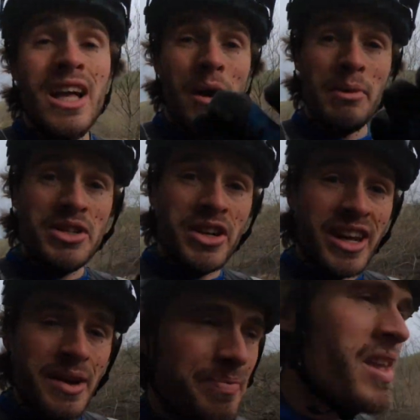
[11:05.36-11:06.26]
hope you enjoyed
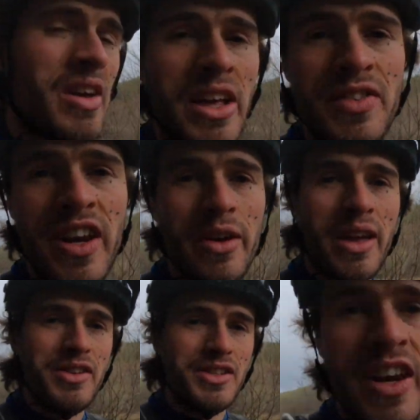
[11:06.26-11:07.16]
it. If you like this video,
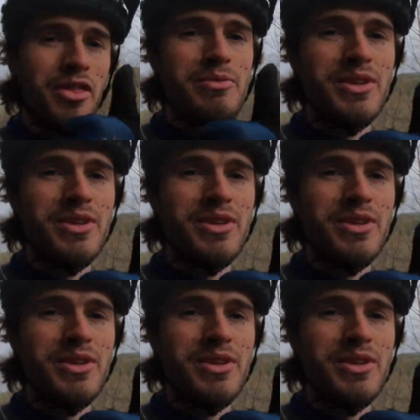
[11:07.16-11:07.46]
give it a thumbs